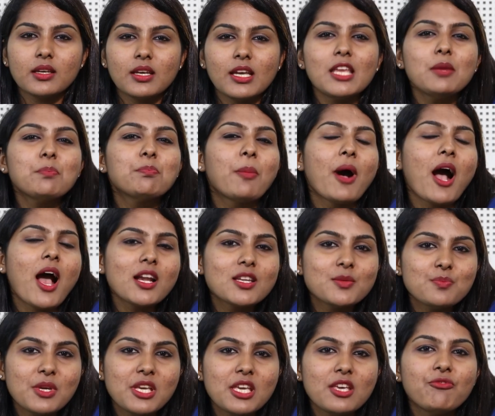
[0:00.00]
In
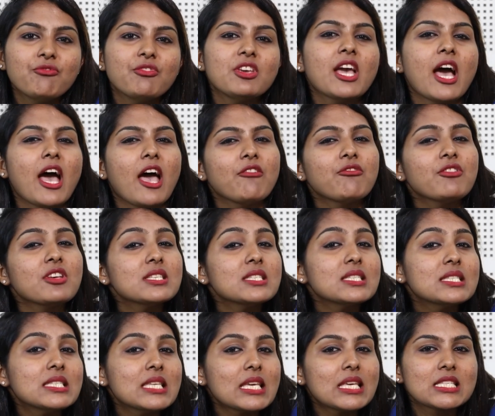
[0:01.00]
part B, we have
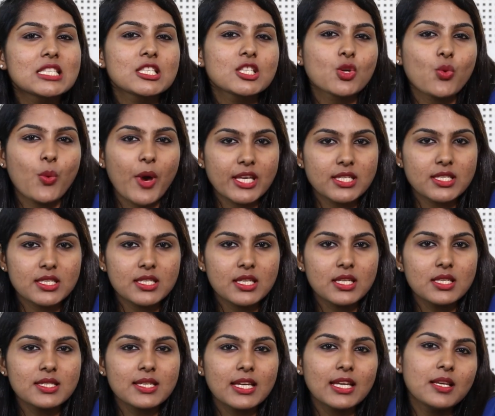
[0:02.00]
6 questions.